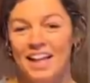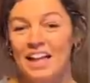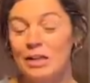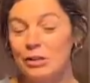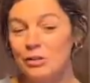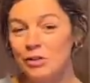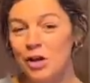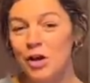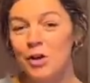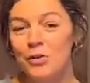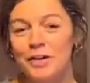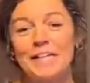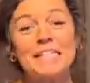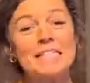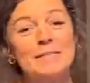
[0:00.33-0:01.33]
Hello,
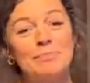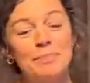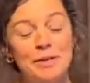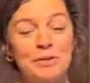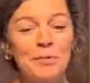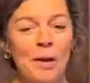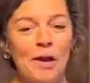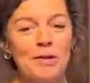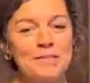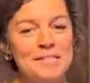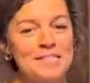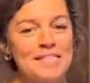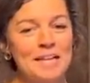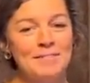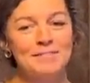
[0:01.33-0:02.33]
it's been a while
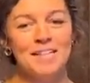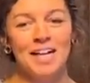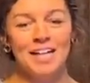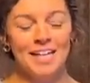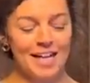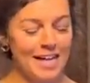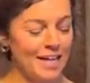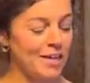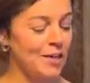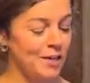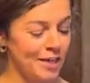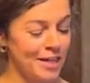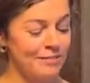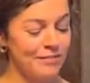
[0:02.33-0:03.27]
since I've done a cooking